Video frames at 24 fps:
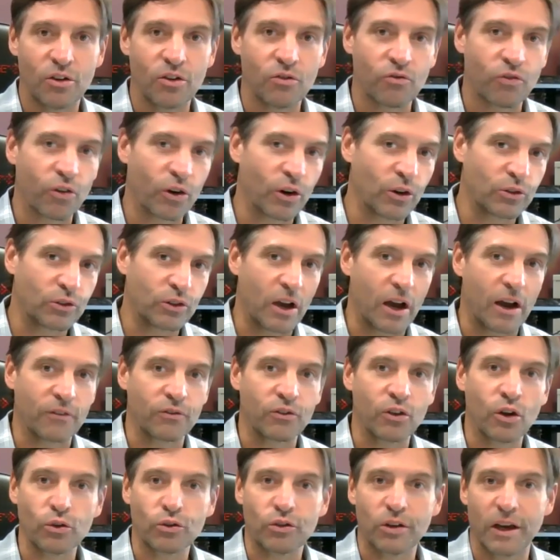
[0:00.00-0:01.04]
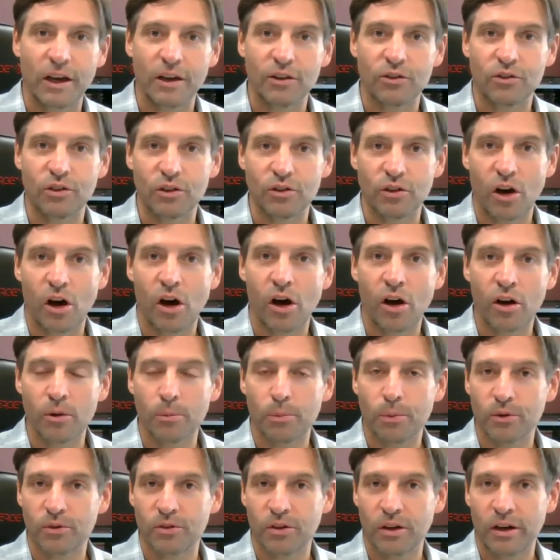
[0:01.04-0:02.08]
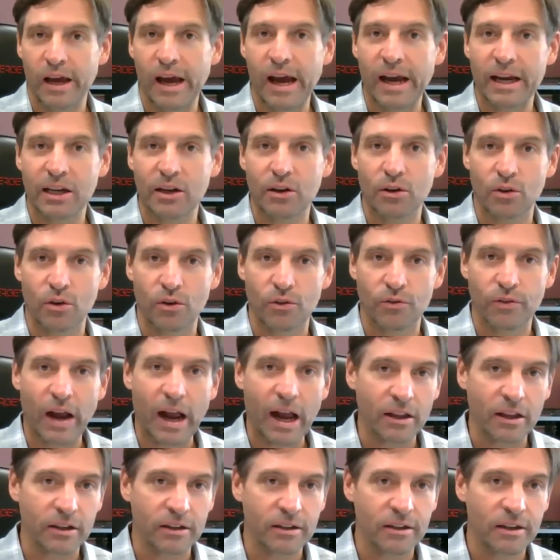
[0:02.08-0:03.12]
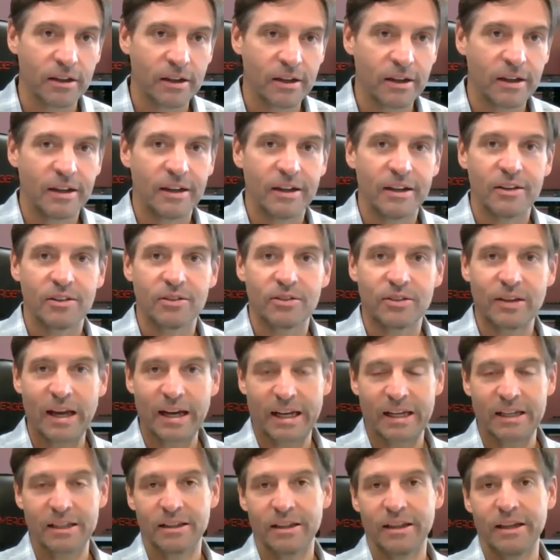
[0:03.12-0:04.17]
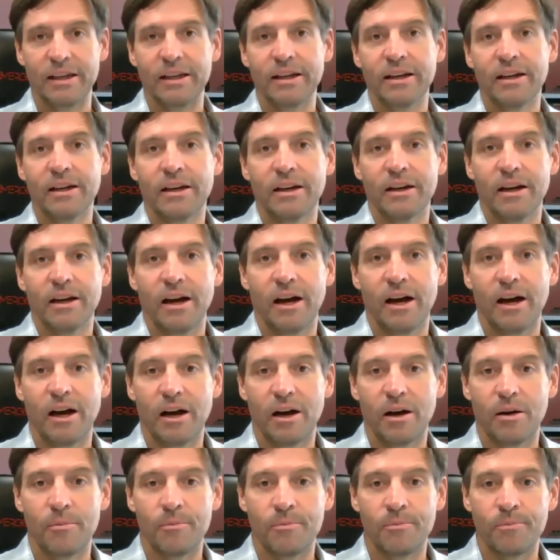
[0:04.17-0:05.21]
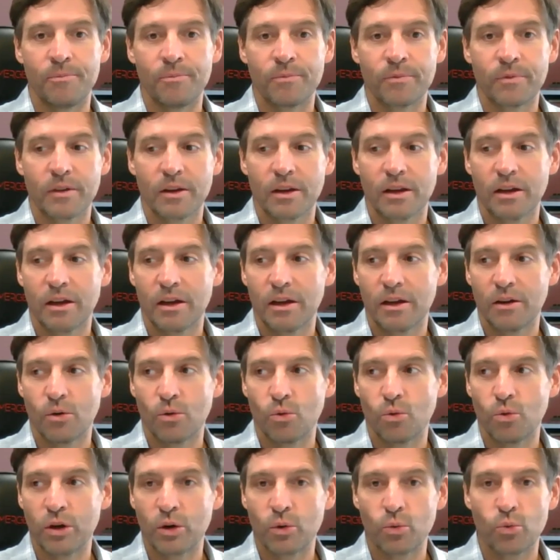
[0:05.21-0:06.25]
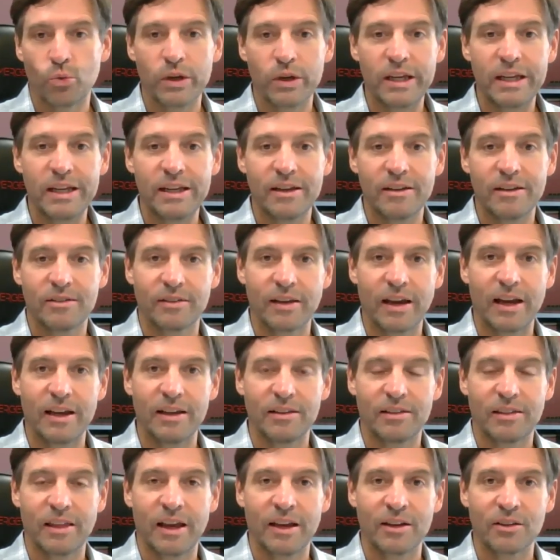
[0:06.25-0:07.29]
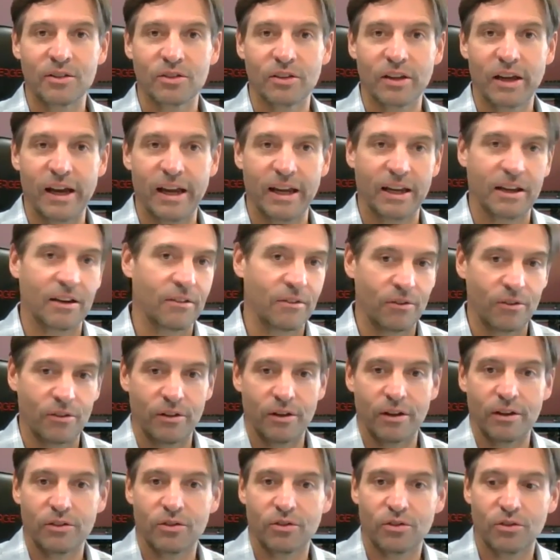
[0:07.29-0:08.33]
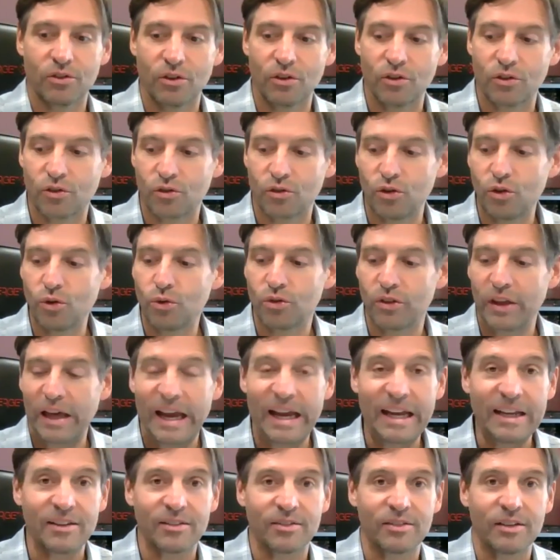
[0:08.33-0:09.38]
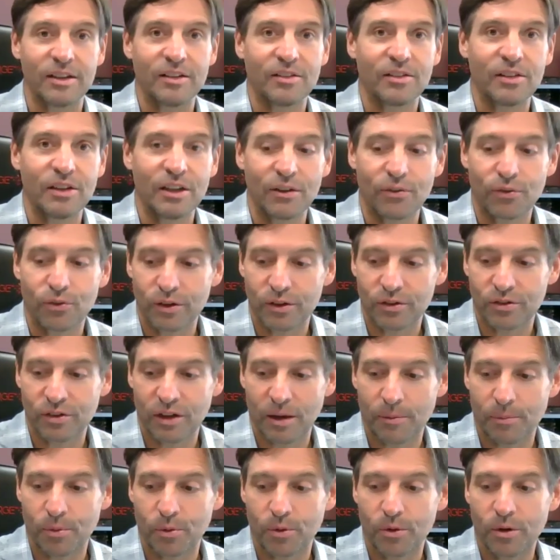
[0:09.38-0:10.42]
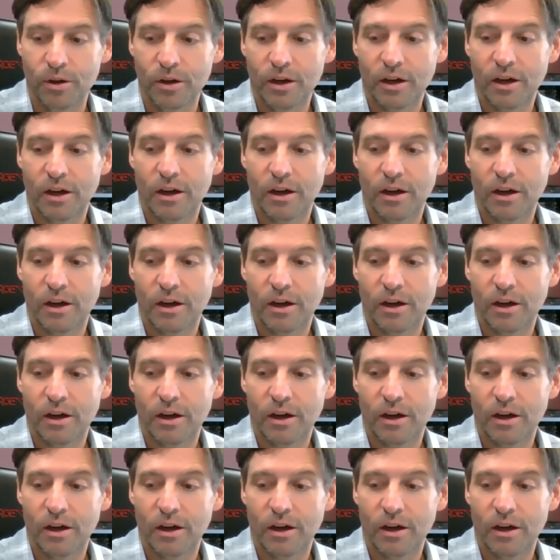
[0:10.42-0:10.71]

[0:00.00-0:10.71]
First off, no test is 100% accurate or valid. Secondly, when we say things like, let's just use the ACT, for example,